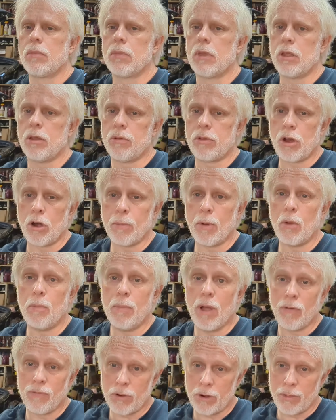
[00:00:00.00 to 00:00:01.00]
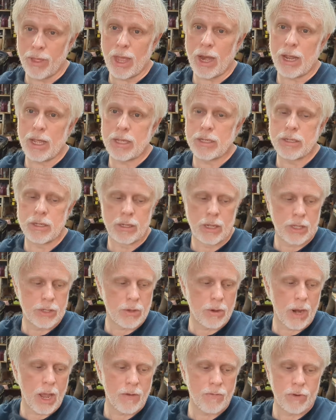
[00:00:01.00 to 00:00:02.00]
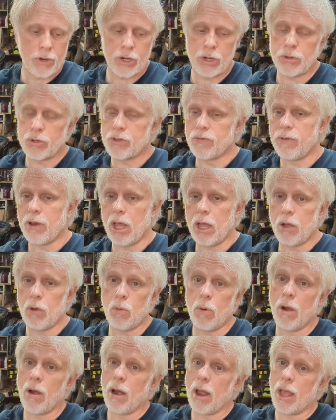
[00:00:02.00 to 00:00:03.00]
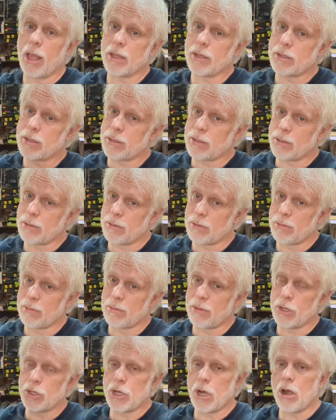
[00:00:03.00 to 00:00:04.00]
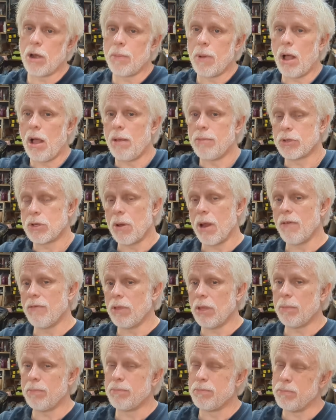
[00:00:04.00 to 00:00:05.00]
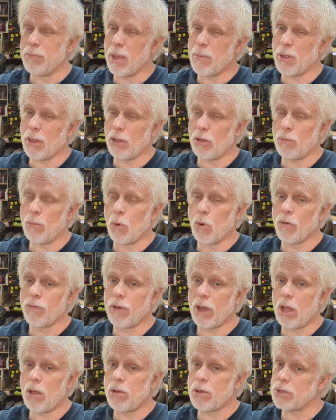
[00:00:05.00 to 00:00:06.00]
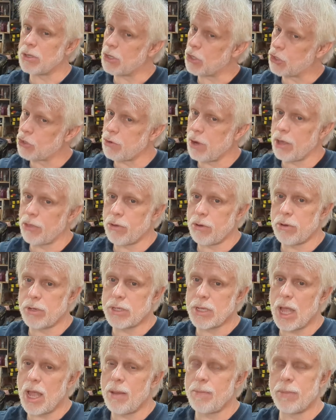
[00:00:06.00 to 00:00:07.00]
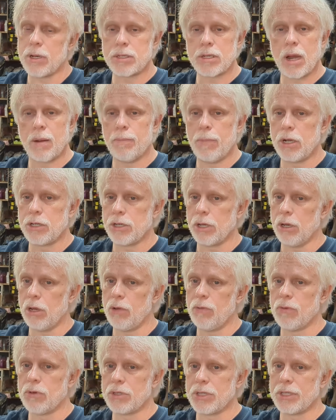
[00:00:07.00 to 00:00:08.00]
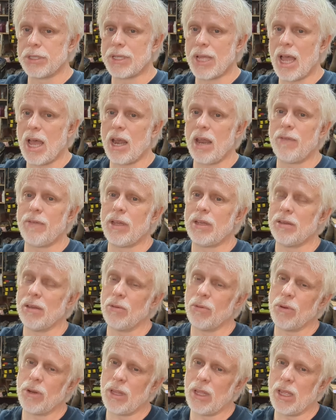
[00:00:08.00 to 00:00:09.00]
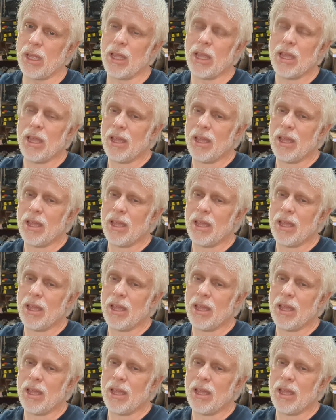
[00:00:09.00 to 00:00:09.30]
the turbo muffler, that is. It's going to have reduced flow, whereas the cherry bomb is going to have maybe a little more flow because it's straight through design, but it's got a bunch of louvers inside of it, and it really